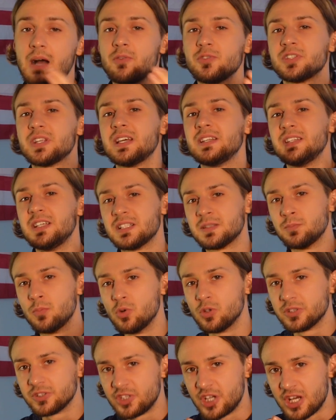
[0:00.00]
I would say this
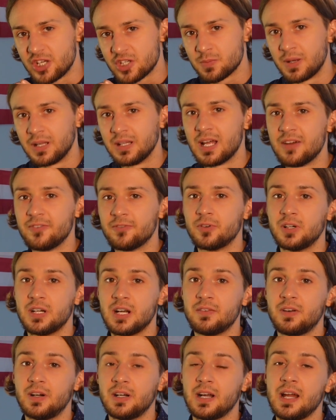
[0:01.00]
book changed my life
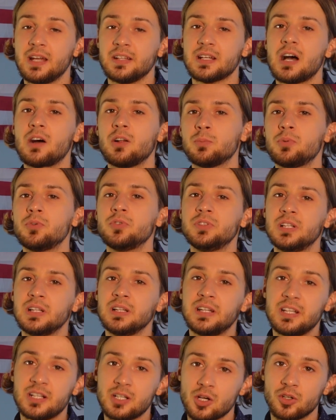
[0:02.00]
forever and I'll put the
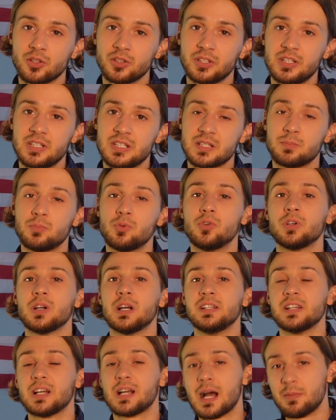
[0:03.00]
link on this book
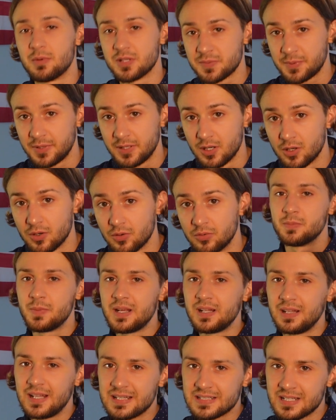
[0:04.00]
in the comments below. So the
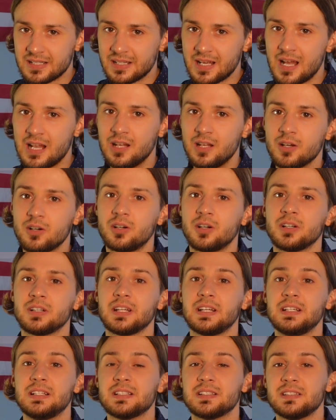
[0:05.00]
main lesson I
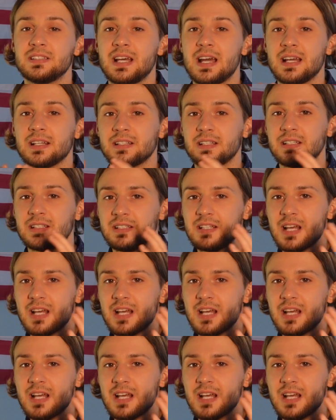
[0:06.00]
learned is that it